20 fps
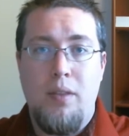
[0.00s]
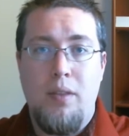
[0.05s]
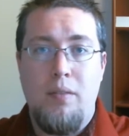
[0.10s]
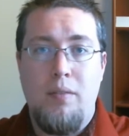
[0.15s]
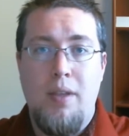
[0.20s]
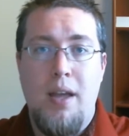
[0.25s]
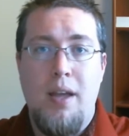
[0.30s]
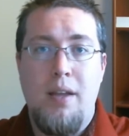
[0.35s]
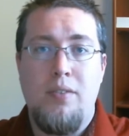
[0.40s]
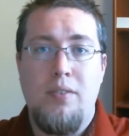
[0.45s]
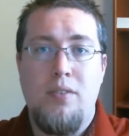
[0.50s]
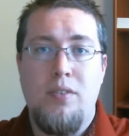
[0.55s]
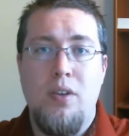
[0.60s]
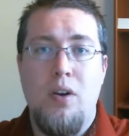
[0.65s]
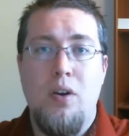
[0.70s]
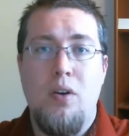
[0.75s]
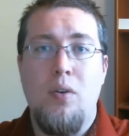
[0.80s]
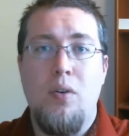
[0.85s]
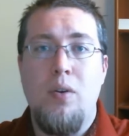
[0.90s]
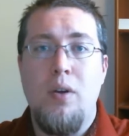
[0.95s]
Okay,
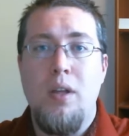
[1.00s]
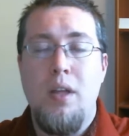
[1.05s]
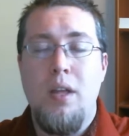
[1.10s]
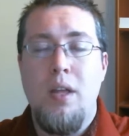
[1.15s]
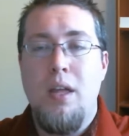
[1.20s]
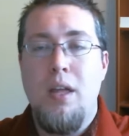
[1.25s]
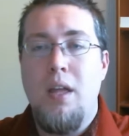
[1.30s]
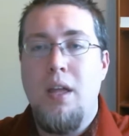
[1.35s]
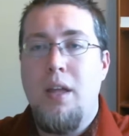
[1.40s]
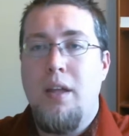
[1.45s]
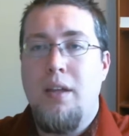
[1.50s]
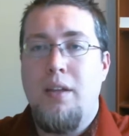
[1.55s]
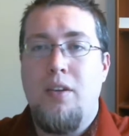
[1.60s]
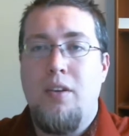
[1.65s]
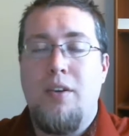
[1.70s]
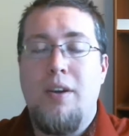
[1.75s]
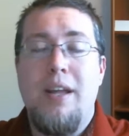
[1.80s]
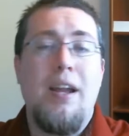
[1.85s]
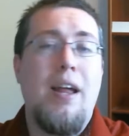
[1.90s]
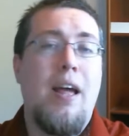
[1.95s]
so
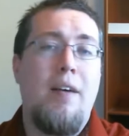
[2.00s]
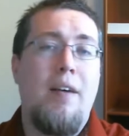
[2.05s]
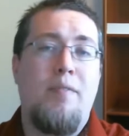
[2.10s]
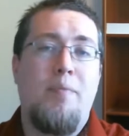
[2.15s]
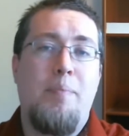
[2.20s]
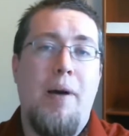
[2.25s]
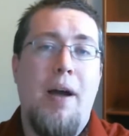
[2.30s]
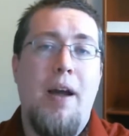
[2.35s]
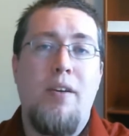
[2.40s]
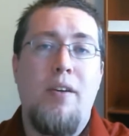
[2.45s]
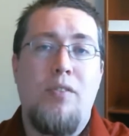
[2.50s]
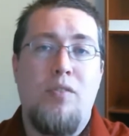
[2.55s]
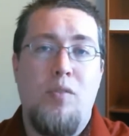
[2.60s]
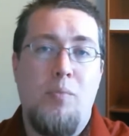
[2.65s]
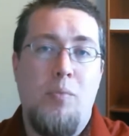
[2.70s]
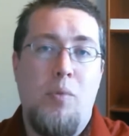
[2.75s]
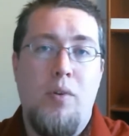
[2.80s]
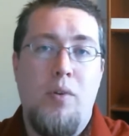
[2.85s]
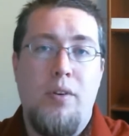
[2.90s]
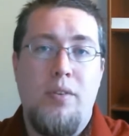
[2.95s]
you're going to have buyer's
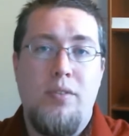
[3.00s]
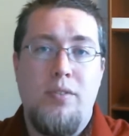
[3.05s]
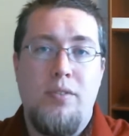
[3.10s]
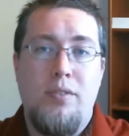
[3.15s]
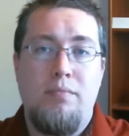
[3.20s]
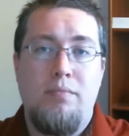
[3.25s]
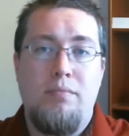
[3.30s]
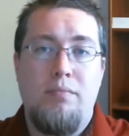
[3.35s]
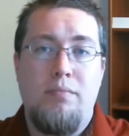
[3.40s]
remorse.